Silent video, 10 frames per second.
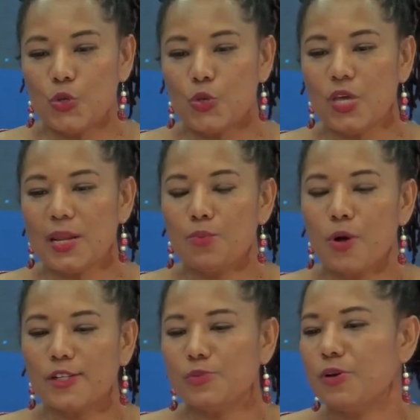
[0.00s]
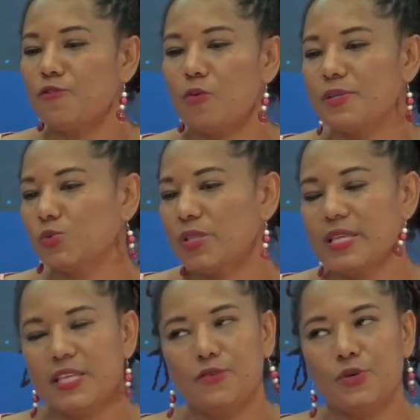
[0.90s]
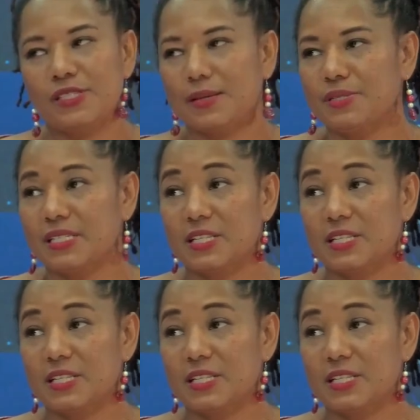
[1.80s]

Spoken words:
get a poetry performance where they give you a subject